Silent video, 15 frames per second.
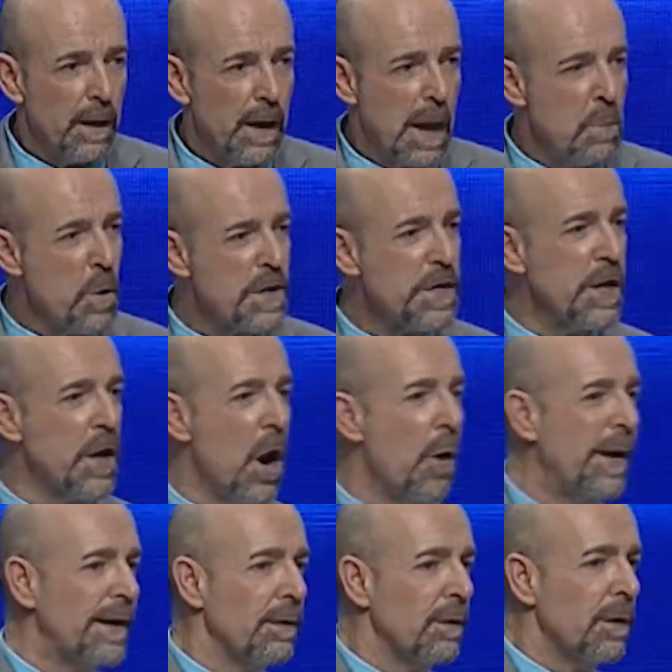And wouldn't you
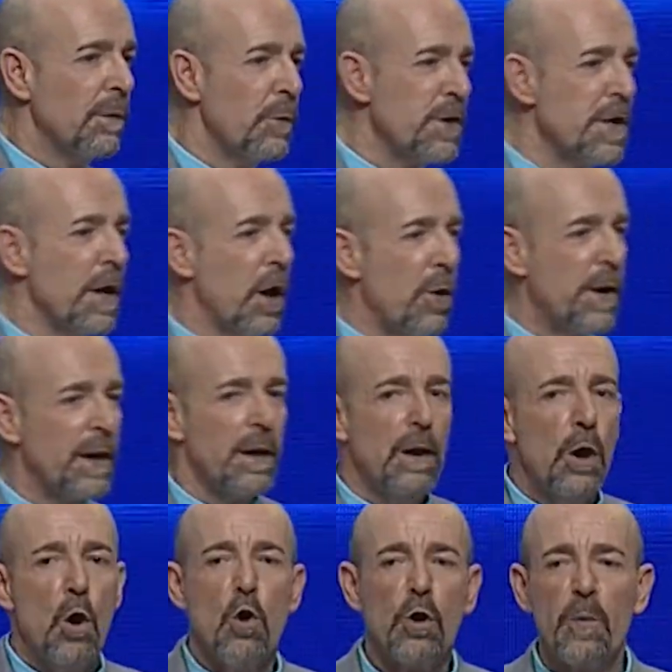know it,
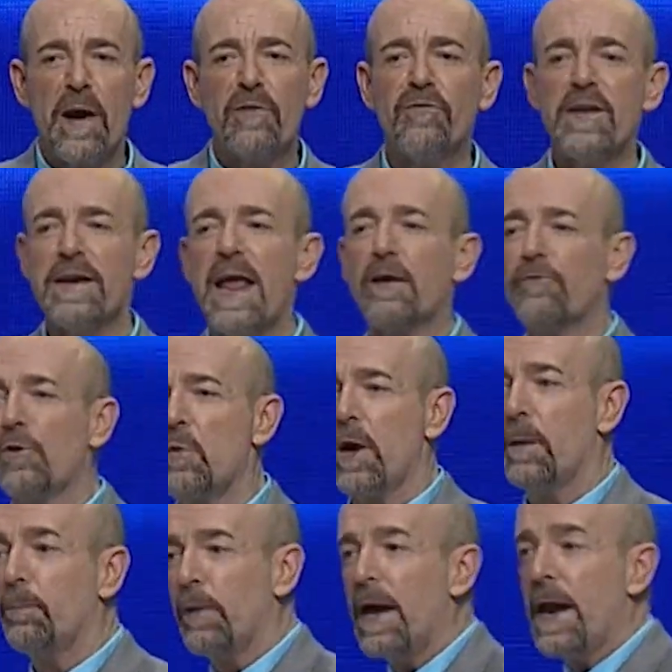who do I sit next to
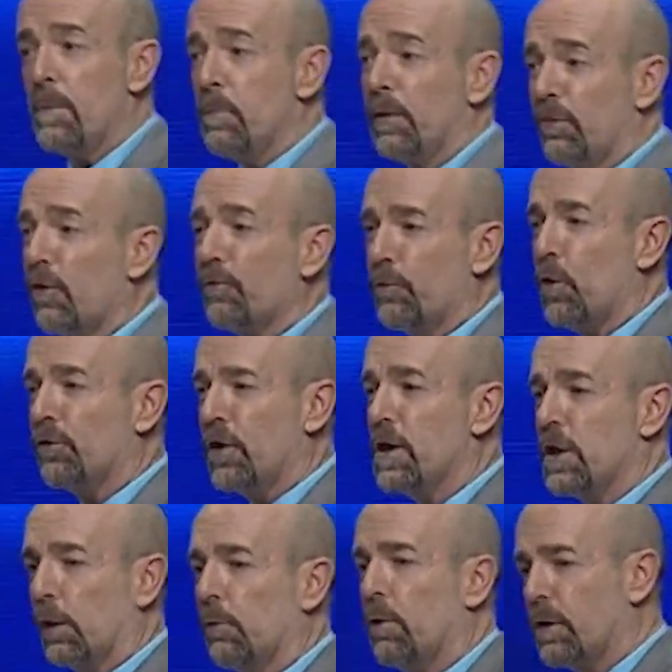on a plane but this
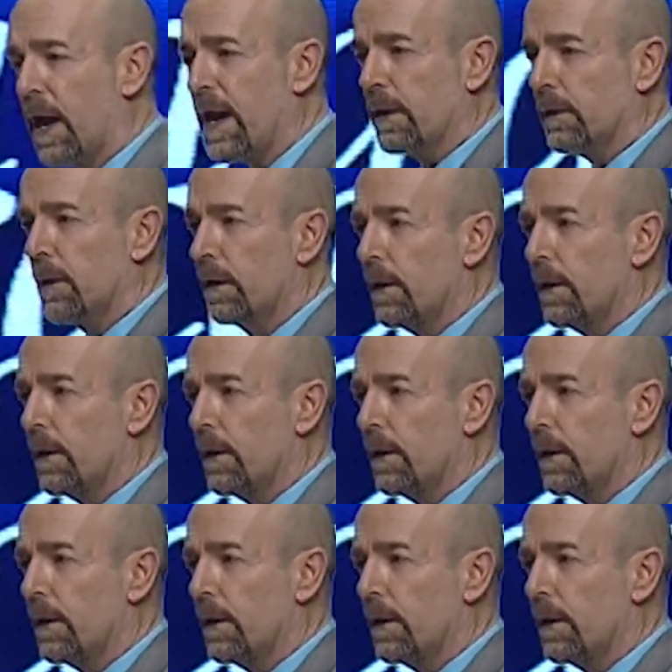14-year-old kid?